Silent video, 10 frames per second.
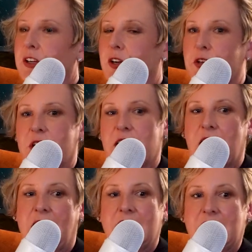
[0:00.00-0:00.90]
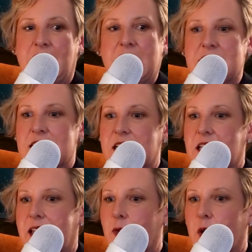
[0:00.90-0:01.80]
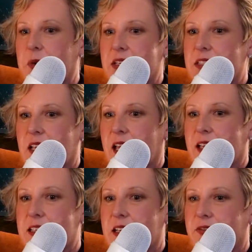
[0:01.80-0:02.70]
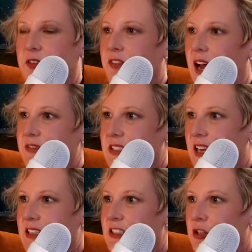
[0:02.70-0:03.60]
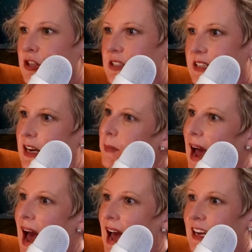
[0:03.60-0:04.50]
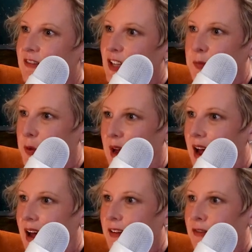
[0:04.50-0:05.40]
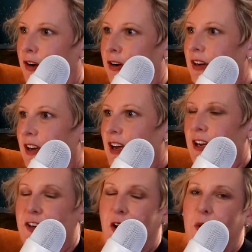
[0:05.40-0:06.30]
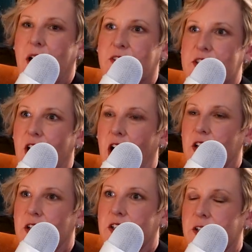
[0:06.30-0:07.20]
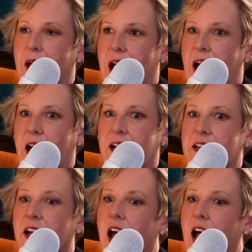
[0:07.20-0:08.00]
You could get candy, like one piece of candy for 5 cents. So you just get a bag and fill up your bag for, whatever dollar you had.